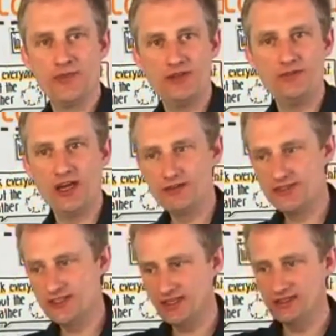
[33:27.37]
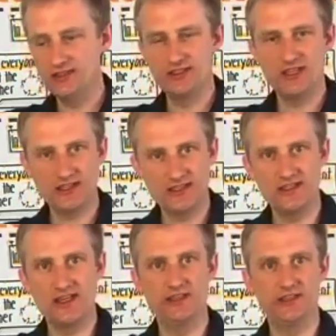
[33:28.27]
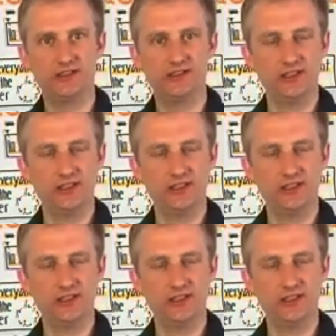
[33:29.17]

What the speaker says: If you have a second text layer